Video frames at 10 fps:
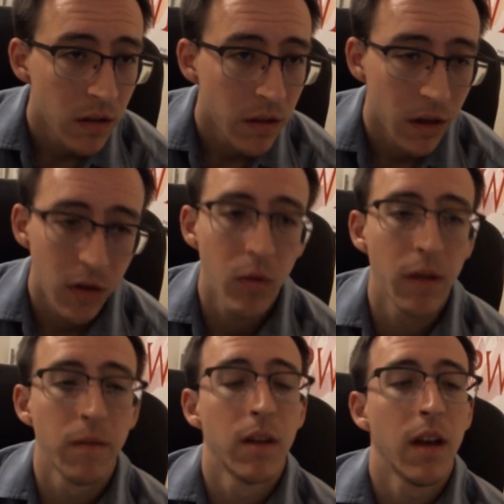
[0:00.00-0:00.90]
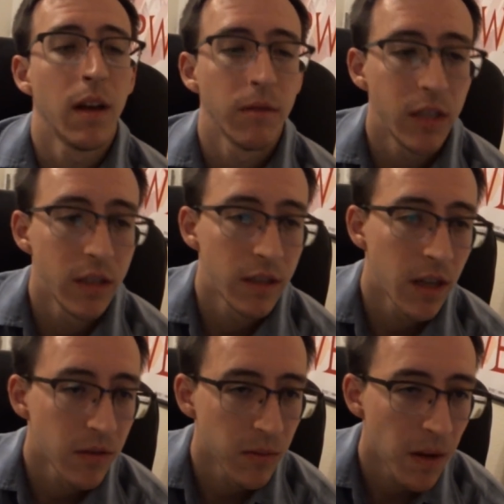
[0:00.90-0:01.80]
Thunderwave. Oh, geez, that
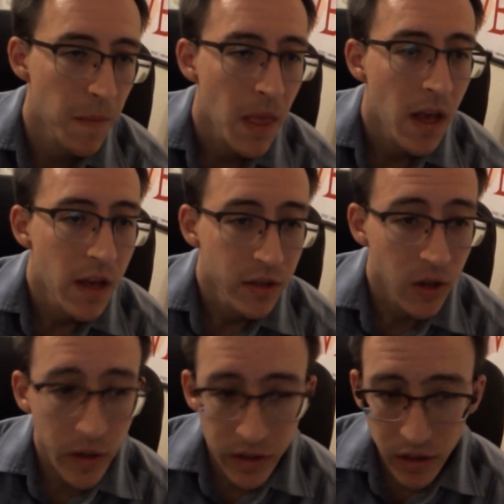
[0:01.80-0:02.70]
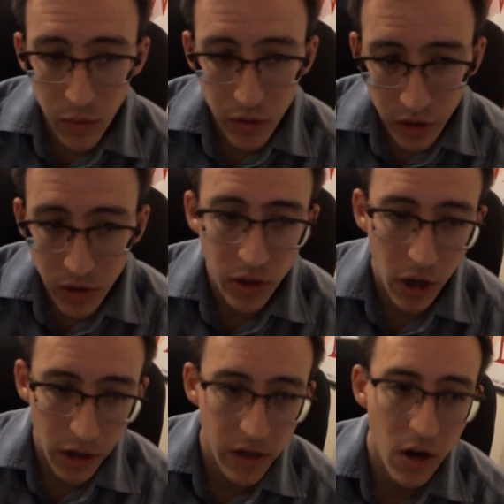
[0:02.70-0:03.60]
was wild. So it's a return
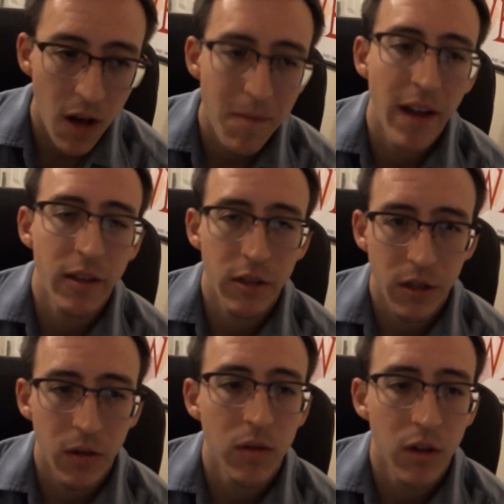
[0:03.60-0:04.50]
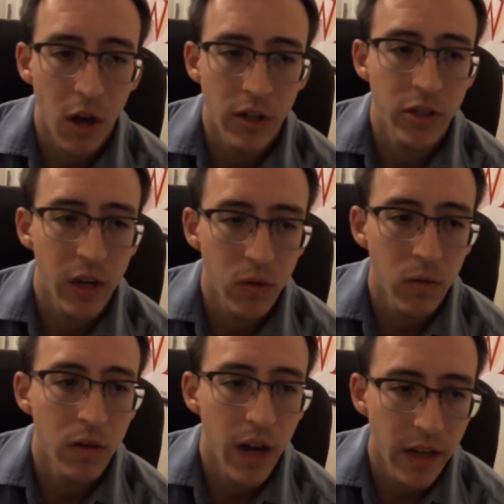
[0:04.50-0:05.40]
target non-Magic Stone, non-J
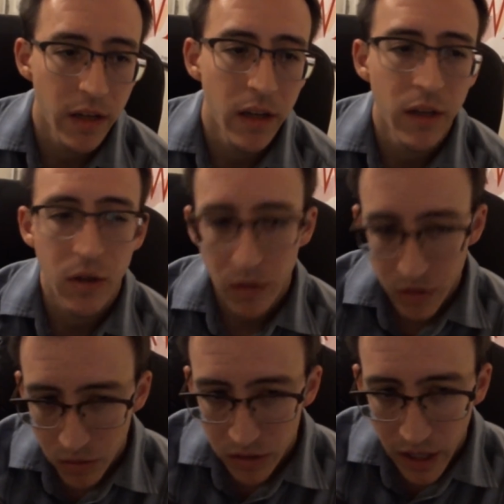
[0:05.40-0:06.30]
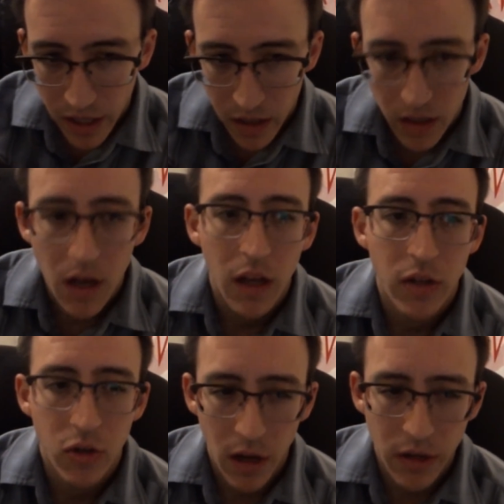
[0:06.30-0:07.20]
Ruler entity to its owner's hand.
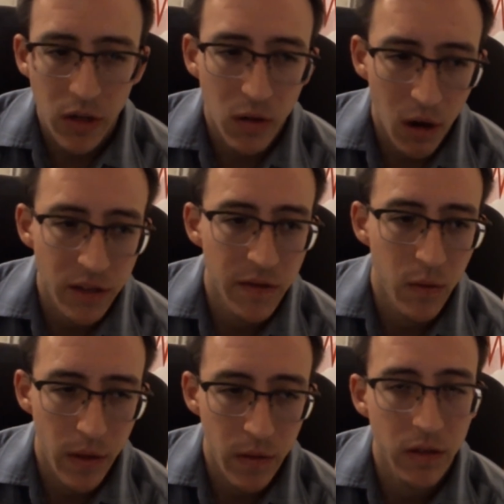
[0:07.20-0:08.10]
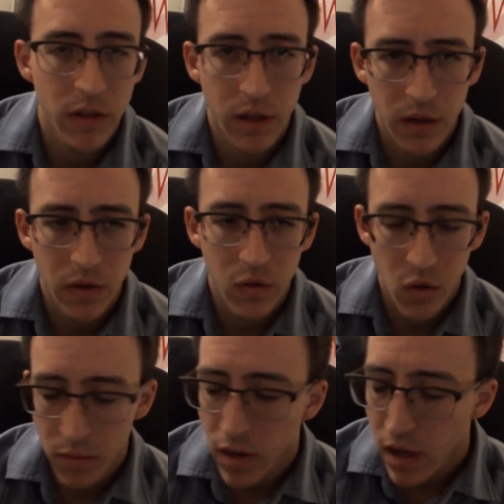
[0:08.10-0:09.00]
Draw 2 cards if the weather is
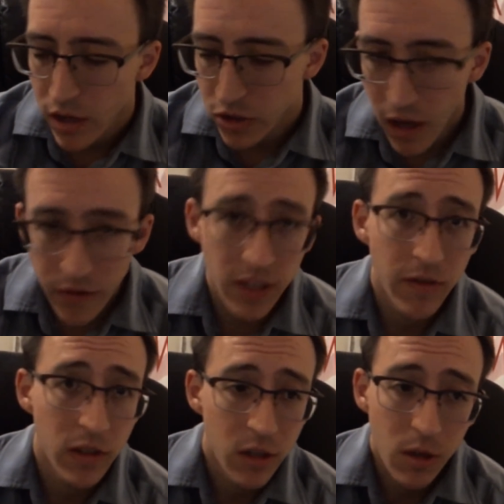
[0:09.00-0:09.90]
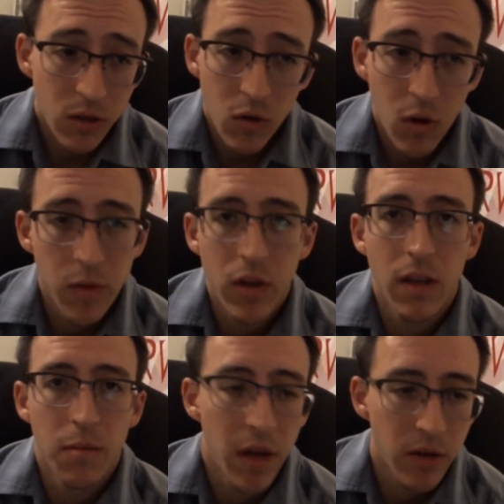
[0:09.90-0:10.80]
Thunderstorm. So obviously if it's Thunderstorm, you
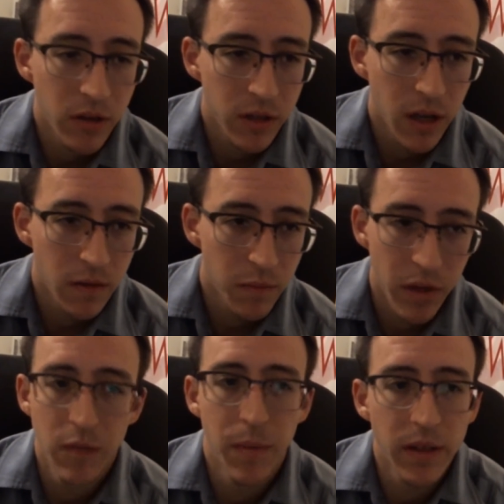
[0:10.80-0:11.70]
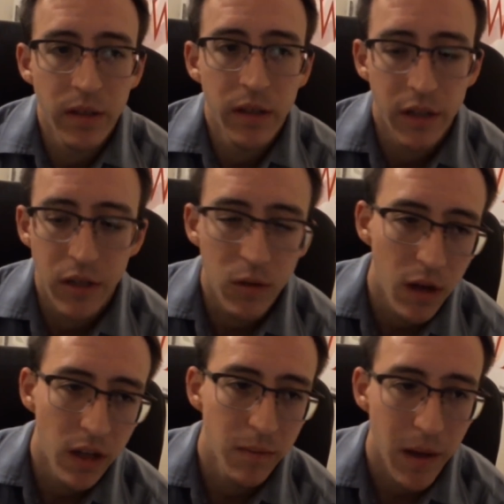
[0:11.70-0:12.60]
get better stuff, but it's basically a
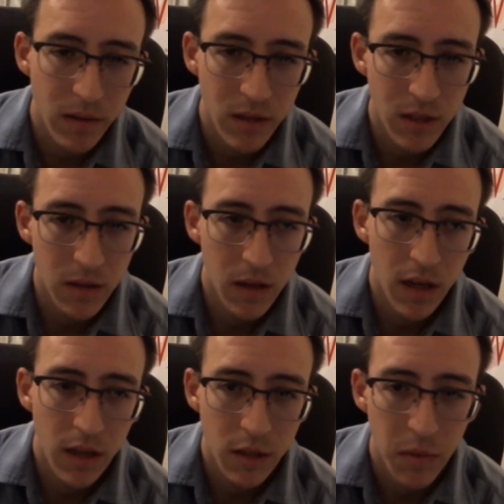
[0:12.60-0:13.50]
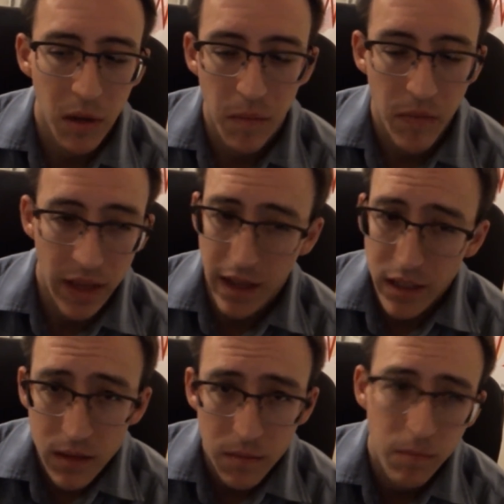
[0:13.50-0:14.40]
2-cost bounce spell, and
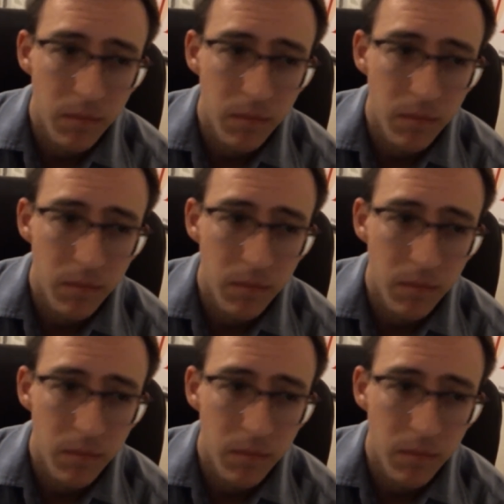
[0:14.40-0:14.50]
that's